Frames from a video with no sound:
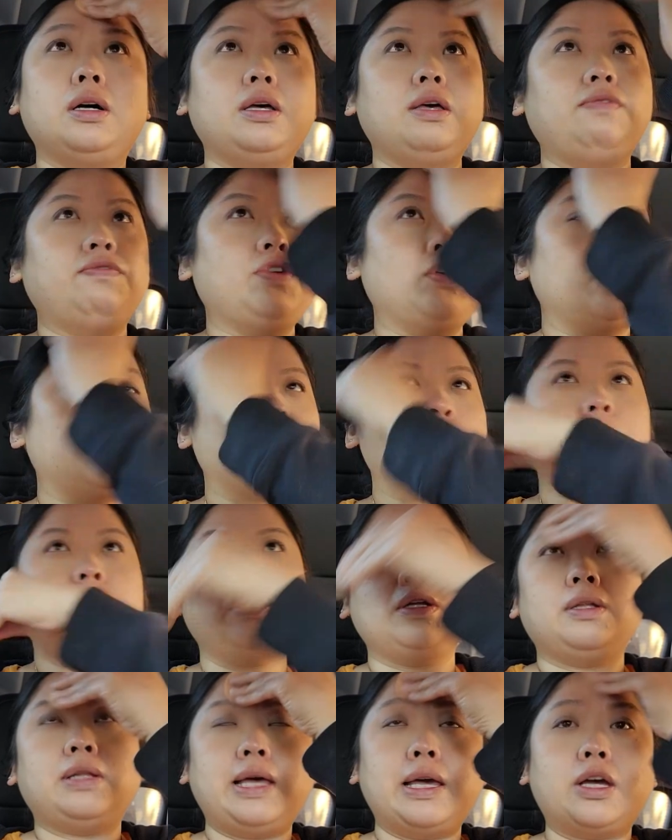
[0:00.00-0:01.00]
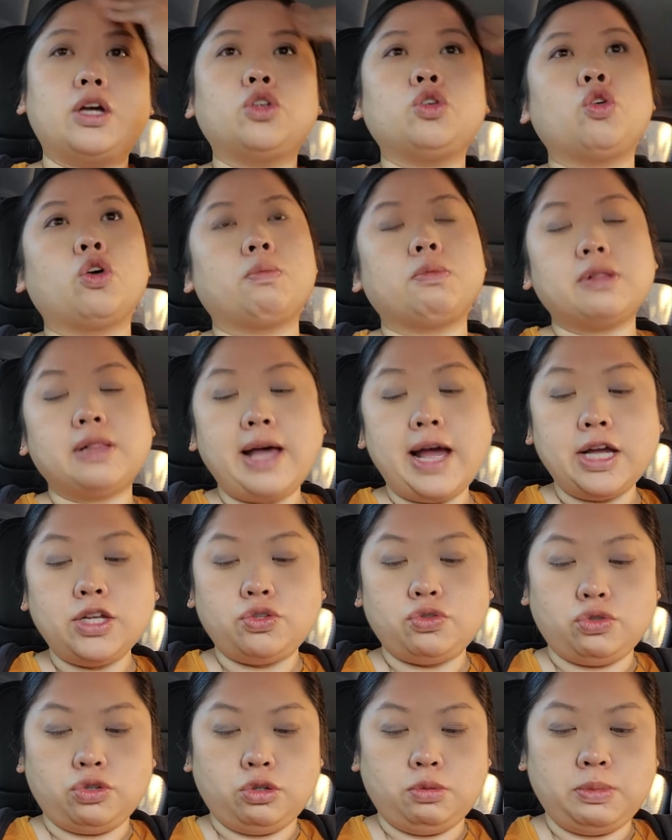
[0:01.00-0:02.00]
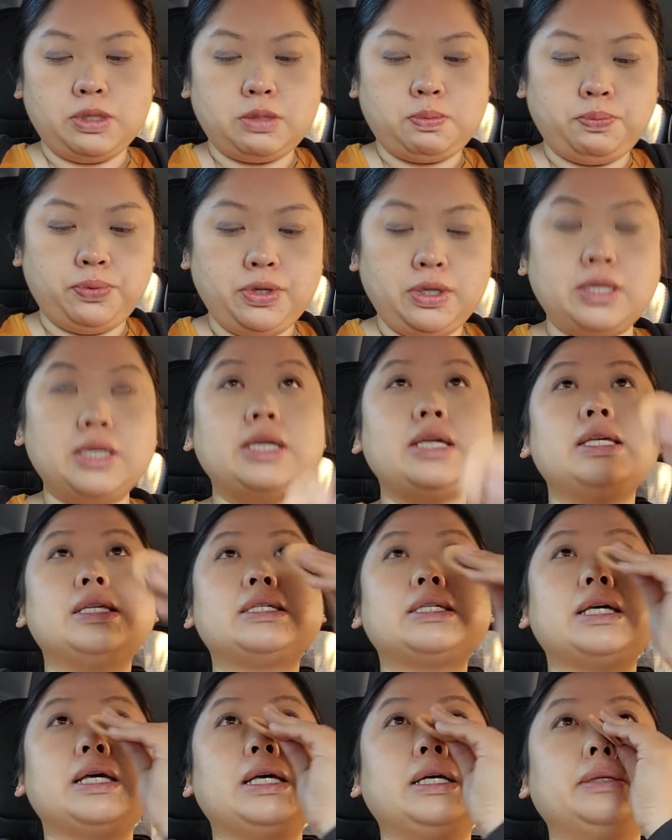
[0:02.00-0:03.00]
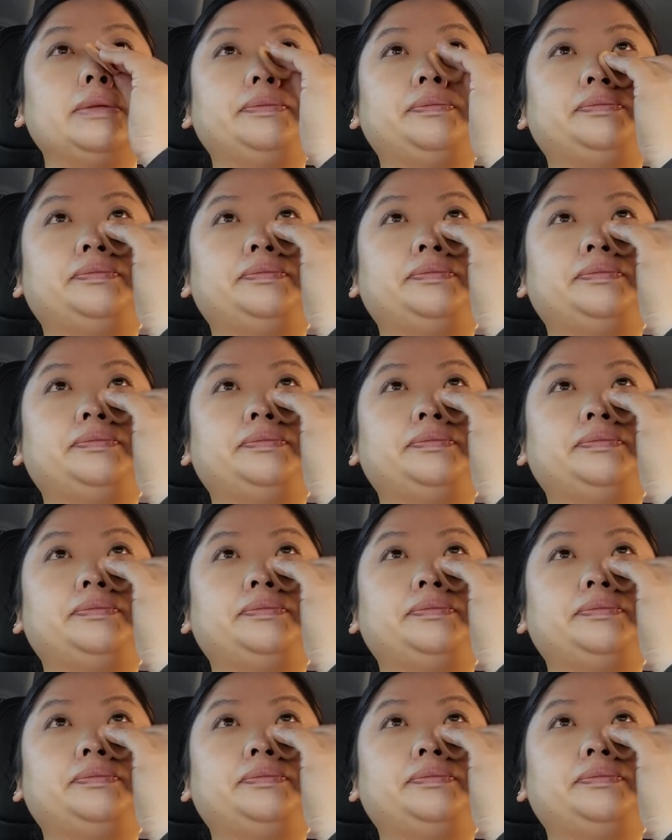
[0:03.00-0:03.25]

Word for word: if you're just put in like a normal classroom, it's pretty easy.